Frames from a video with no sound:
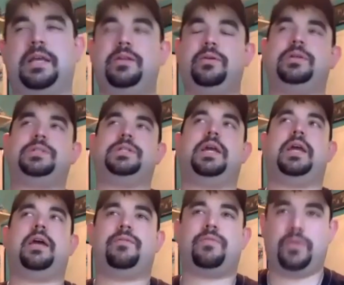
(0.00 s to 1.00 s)
other question I
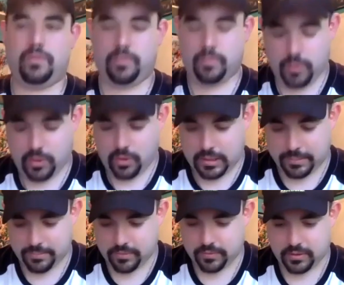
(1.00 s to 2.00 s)
have for you regarding
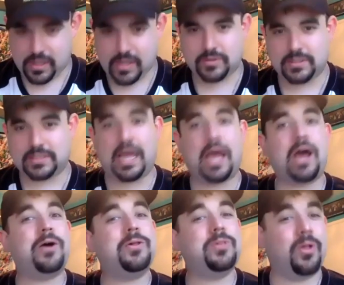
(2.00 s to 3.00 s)
Above the Clouds is
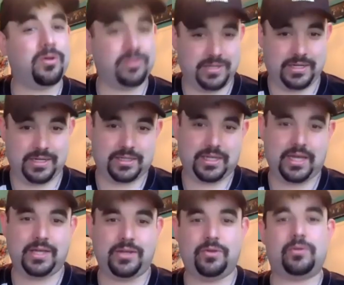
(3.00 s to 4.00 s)
how long did it
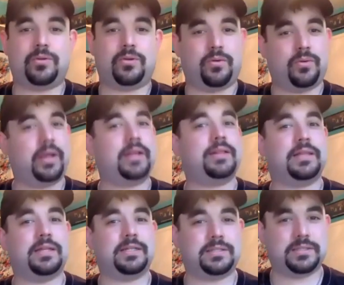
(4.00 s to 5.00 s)
take you to create
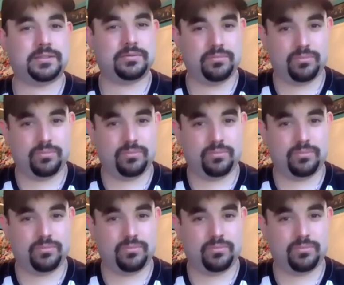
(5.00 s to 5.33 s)
this